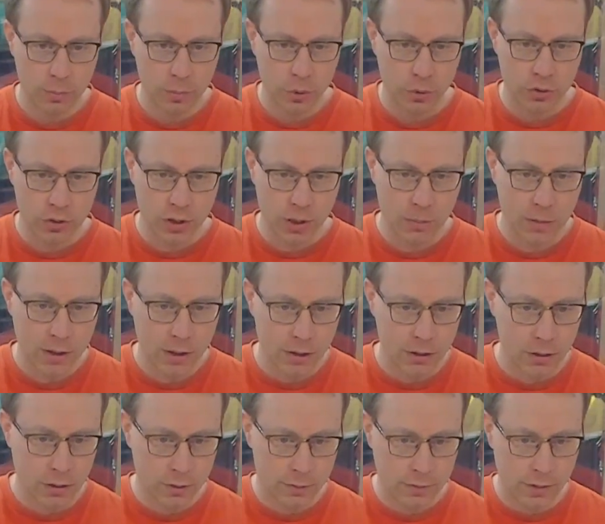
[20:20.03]
put some
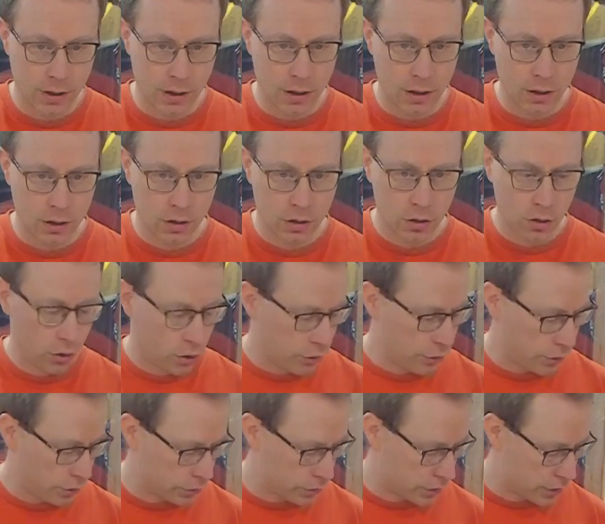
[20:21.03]
kind of
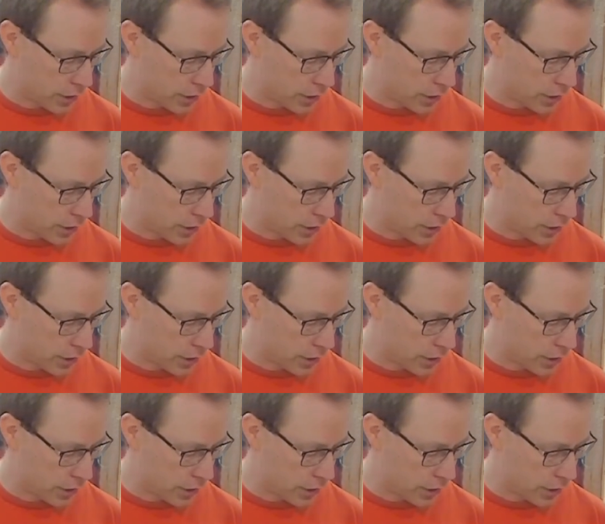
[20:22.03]
cloth on the